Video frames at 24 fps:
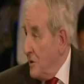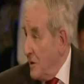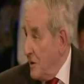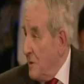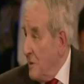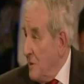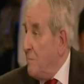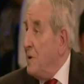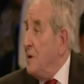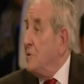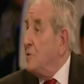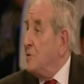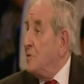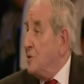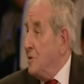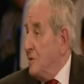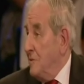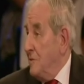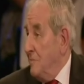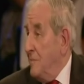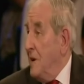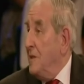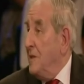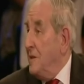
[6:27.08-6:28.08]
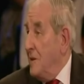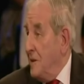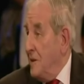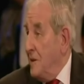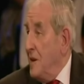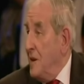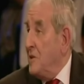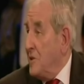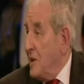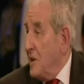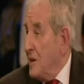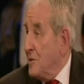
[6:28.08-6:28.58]
the repeats yes, and uh,
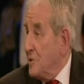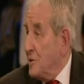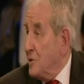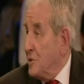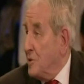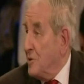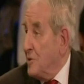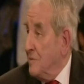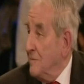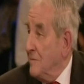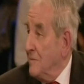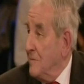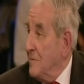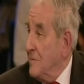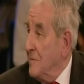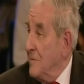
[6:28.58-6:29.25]
retakes.